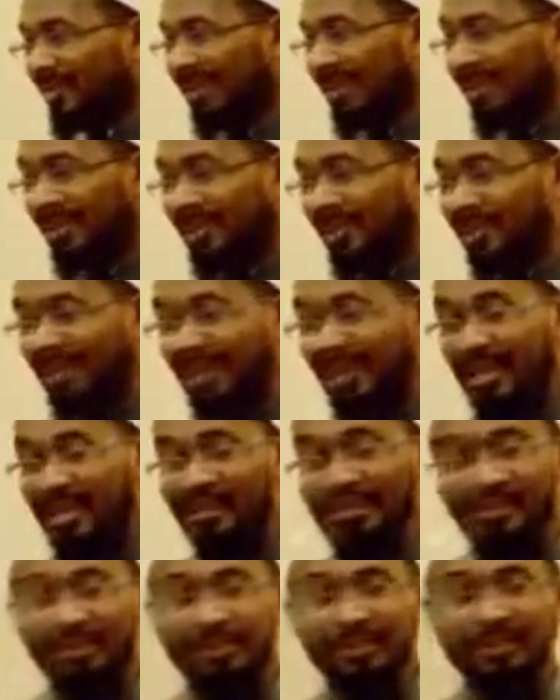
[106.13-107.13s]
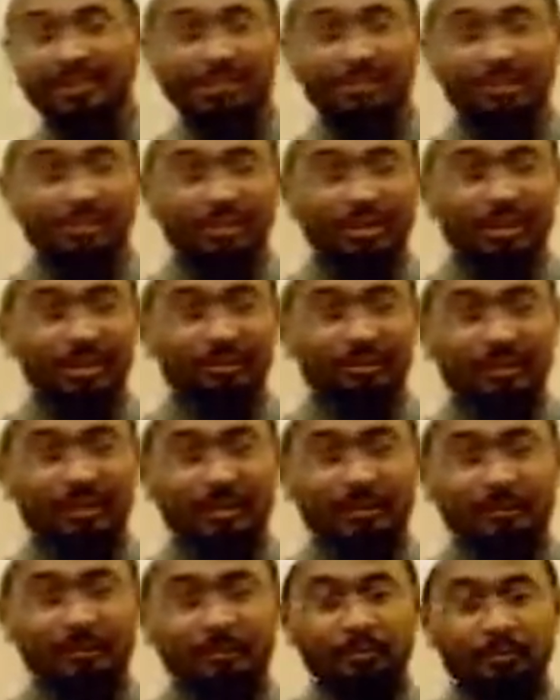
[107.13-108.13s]
Yeah. Actually, one time a friend of
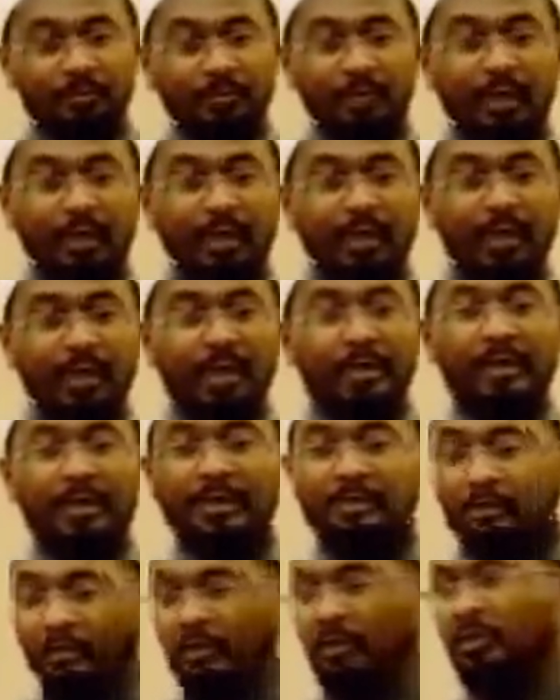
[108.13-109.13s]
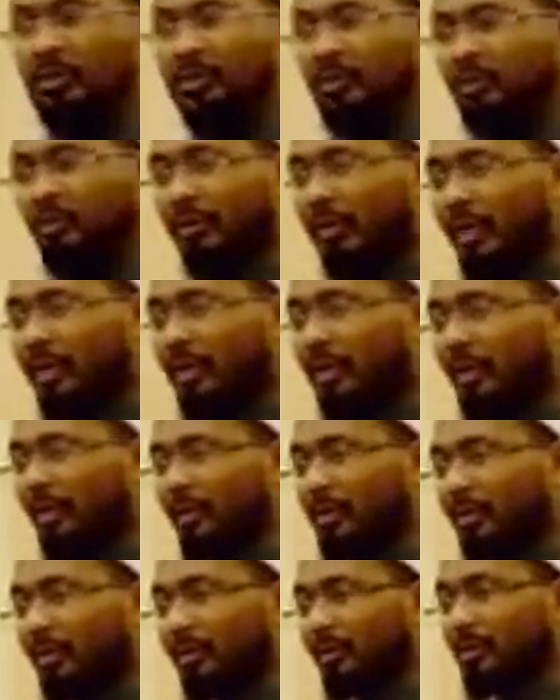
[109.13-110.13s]
mine, he used to give a halaqah
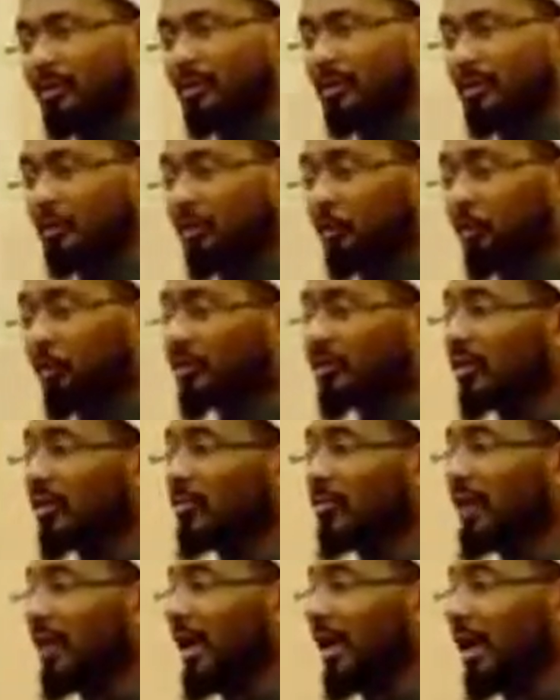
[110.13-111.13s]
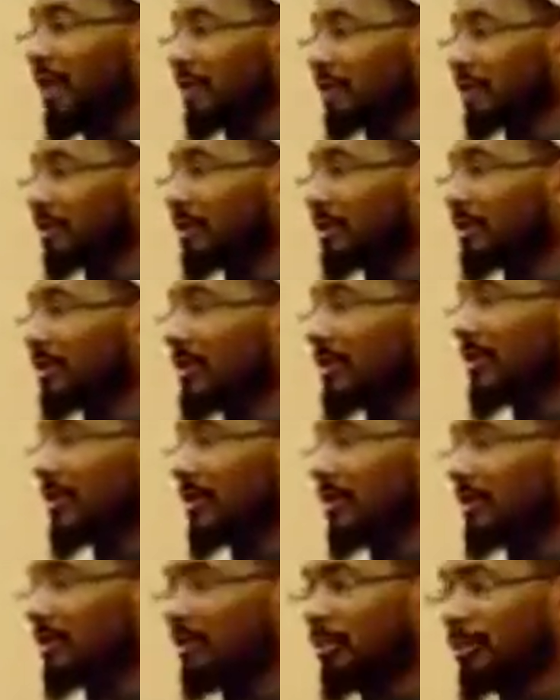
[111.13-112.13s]
at the prison. So one time he asked
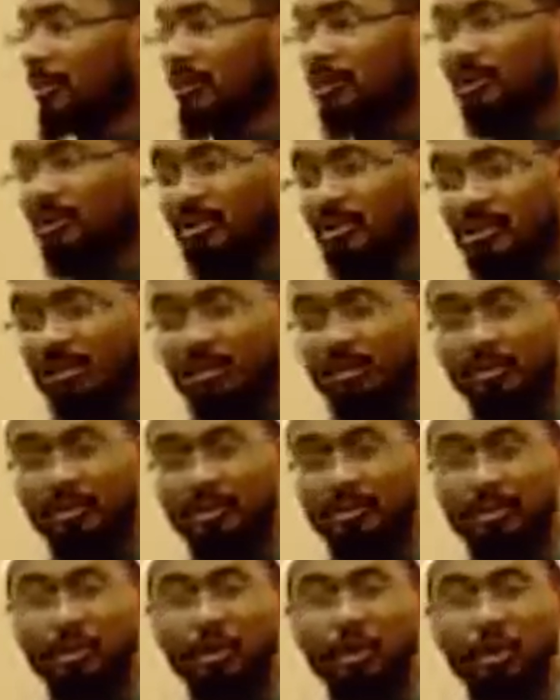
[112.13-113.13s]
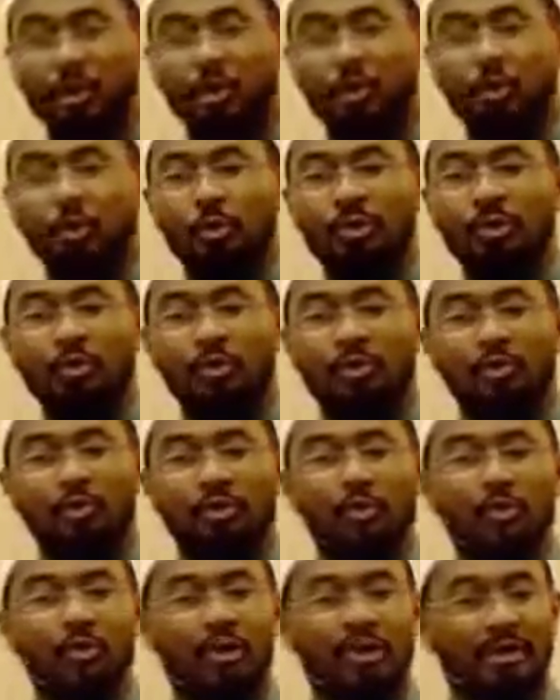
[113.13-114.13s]
the prisoners, he said, who in here
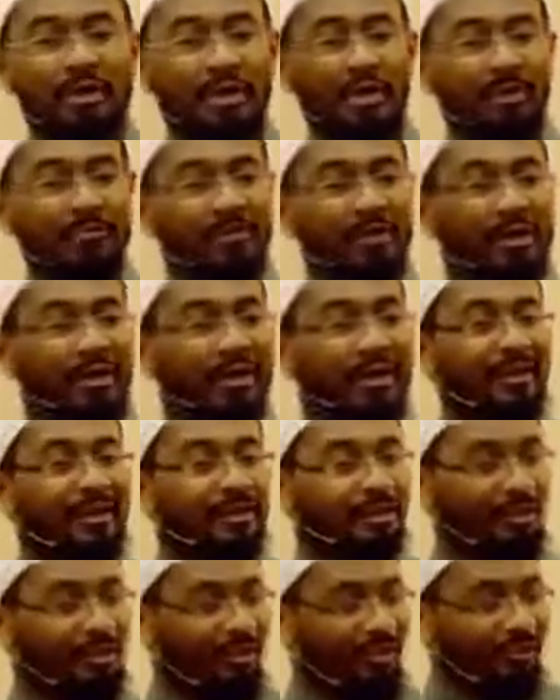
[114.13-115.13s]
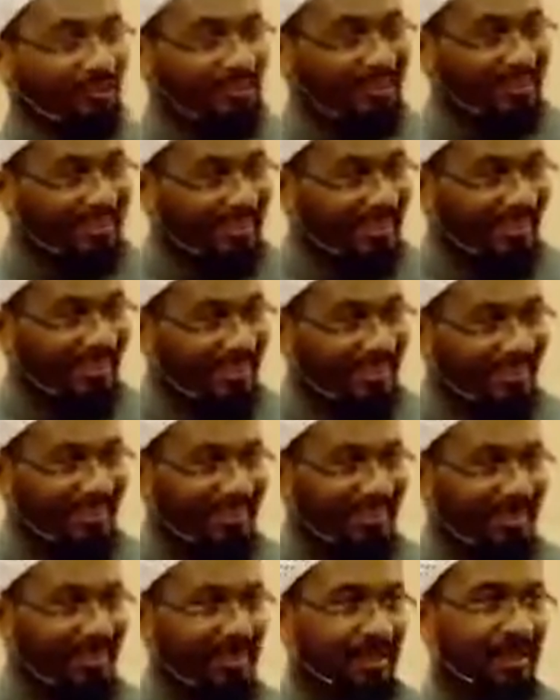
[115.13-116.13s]
would rather have their hand cut off today
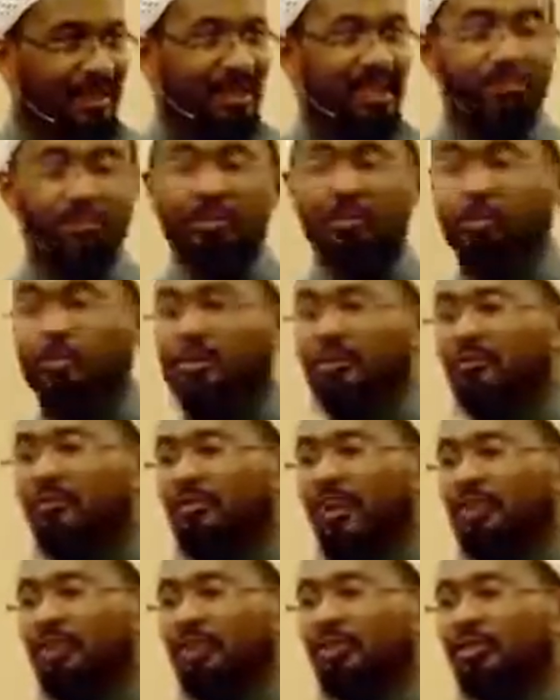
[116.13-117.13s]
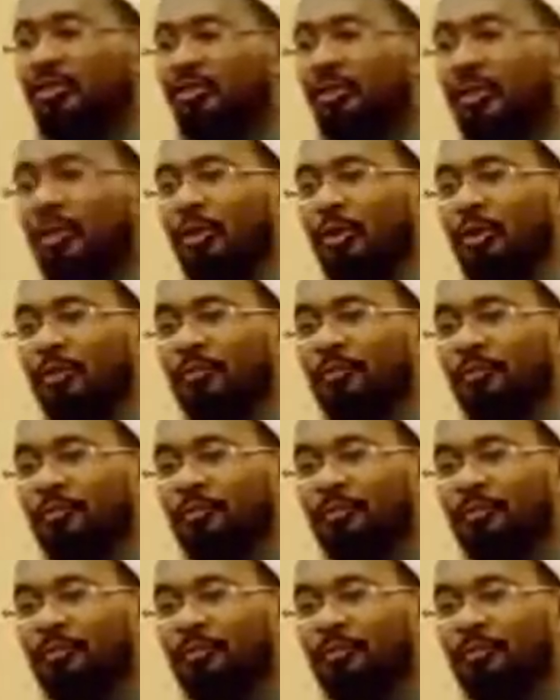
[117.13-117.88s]
and be with their family tomorrow?